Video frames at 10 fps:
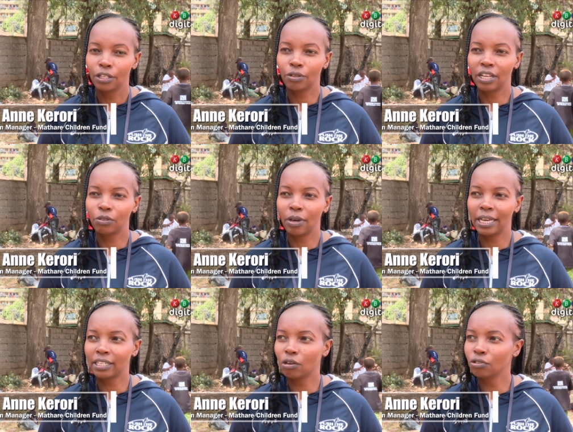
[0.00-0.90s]
So that's why,
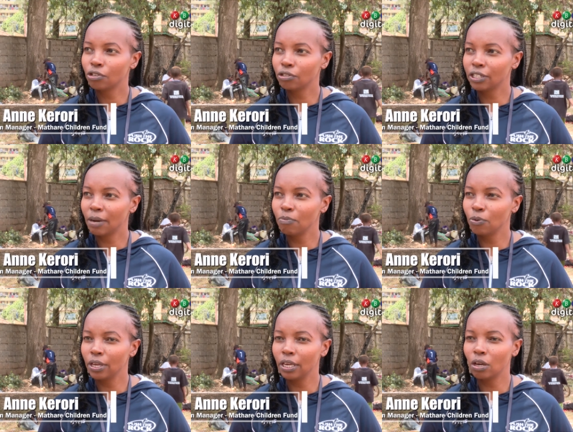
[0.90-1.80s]
as a consortium,
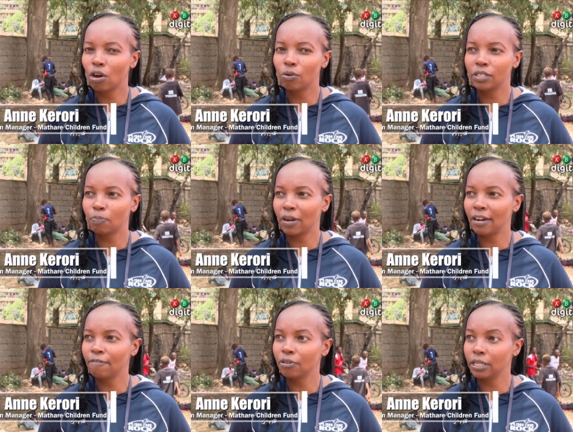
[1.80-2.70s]
we always
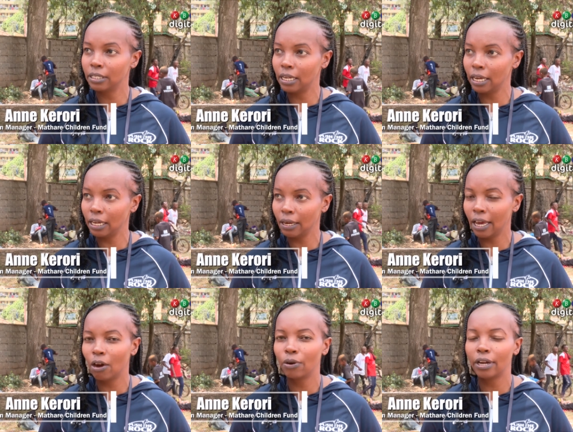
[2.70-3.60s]
plan for this day
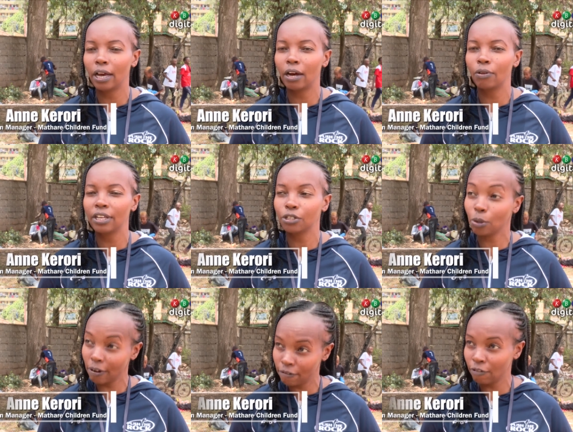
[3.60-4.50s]
on, on the
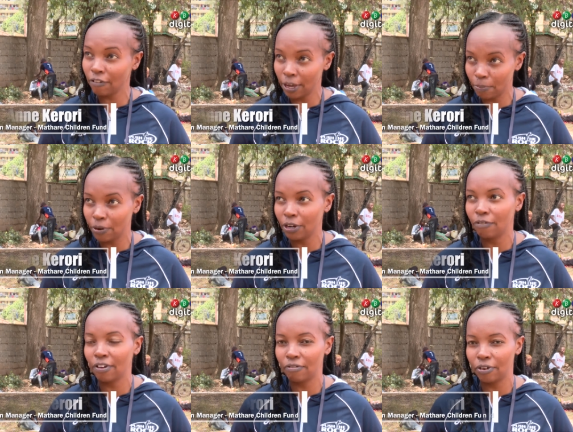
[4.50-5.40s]
12th of April
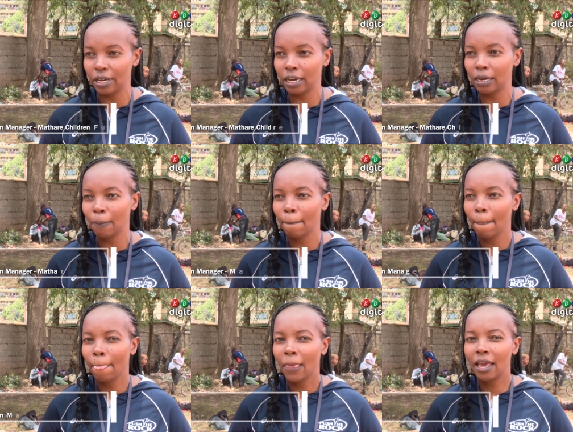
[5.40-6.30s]
of every year.
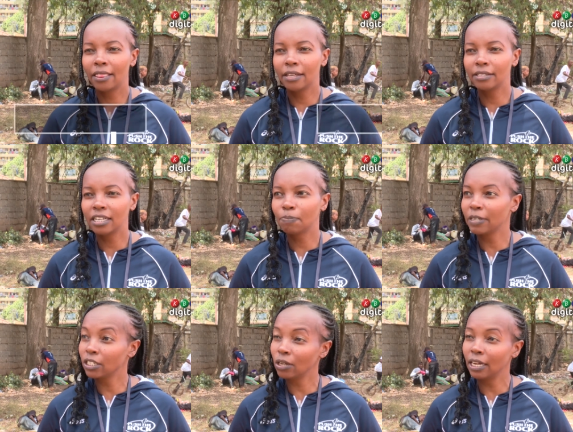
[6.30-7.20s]
And this day is
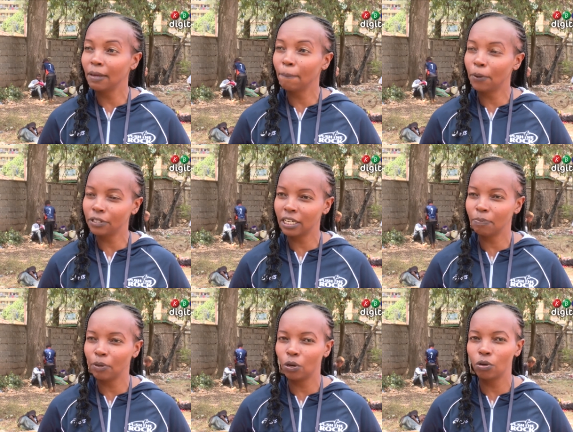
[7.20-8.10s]
particularly important
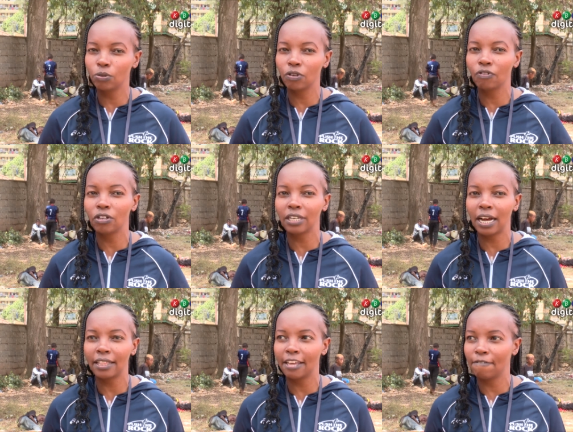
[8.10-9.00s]
because we've not
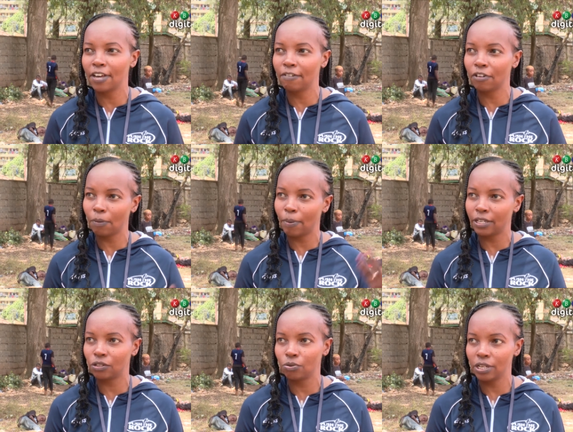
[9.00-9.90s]
had the event for the
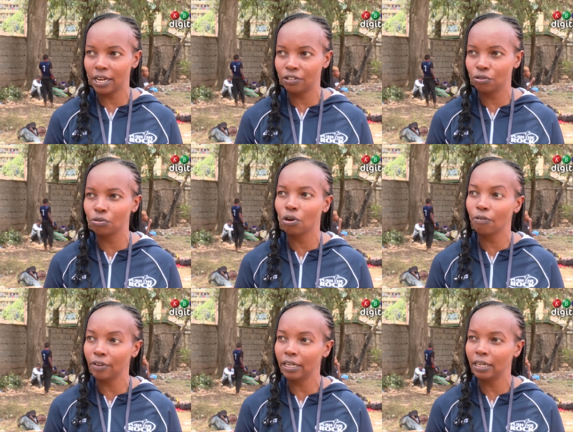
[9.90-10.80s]
past two years due to
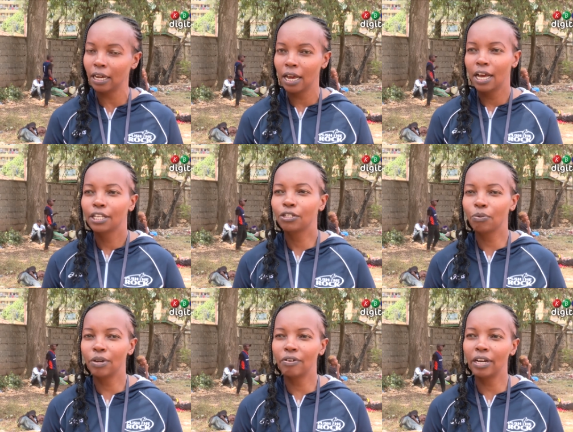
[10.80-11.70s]
COVID. So
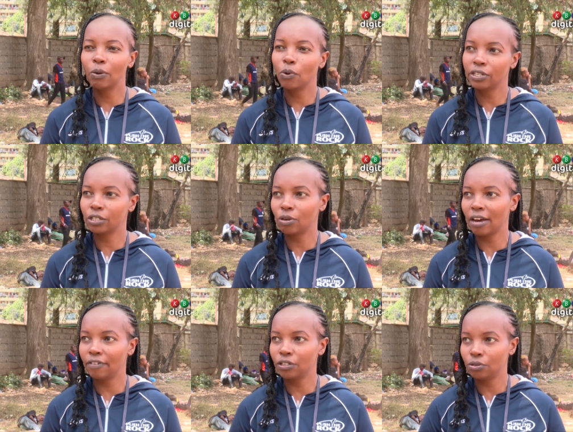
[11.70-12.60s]
we really wanted to
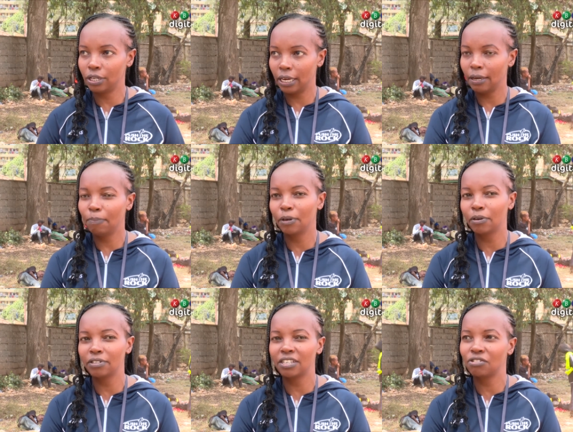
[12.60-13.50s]
have it today
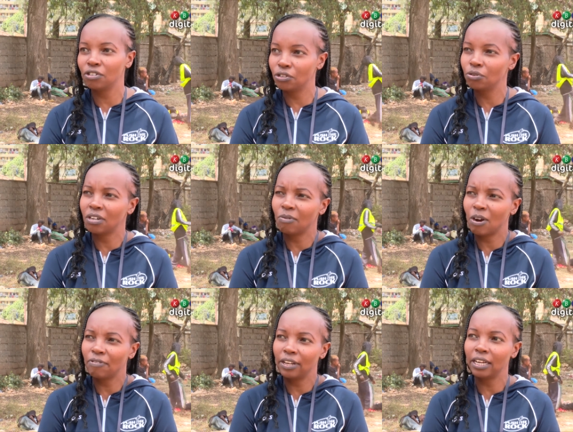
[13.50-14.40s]
because the street children who
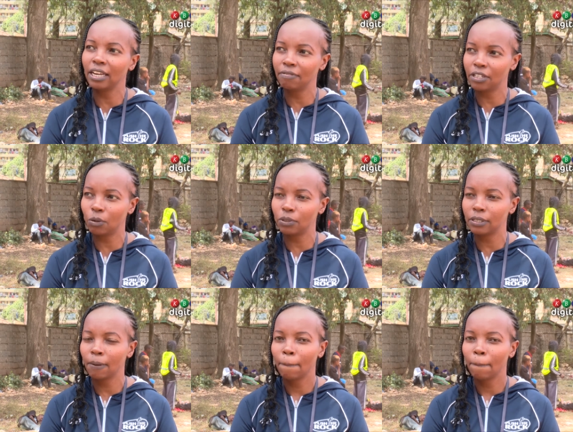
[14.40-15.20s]
are feeling left out.